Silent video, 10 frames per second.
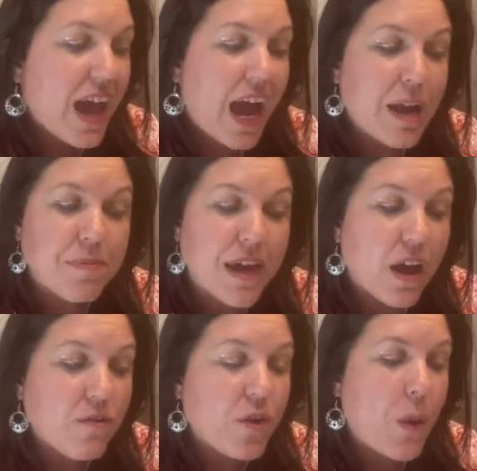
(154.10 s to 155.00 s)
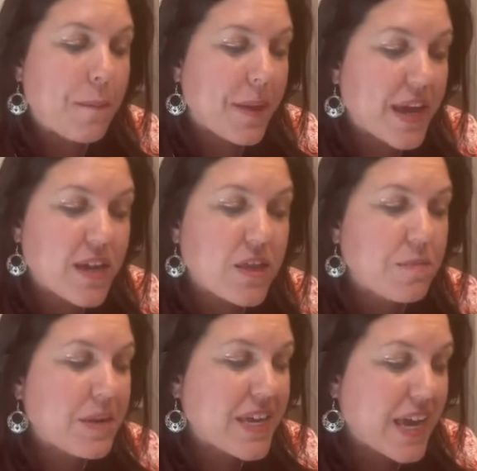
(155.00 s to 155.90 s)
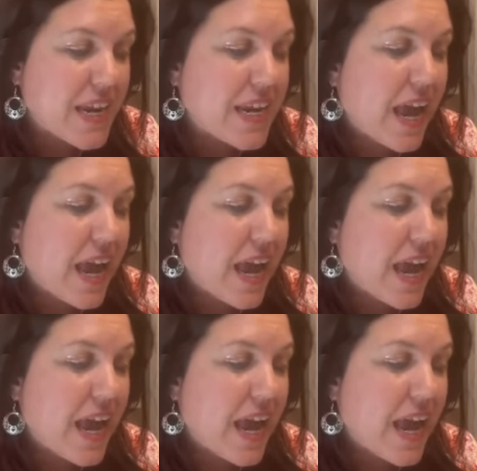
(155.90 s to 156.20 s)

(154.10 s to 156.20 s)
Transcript: I am the Alpha Omega, the beginning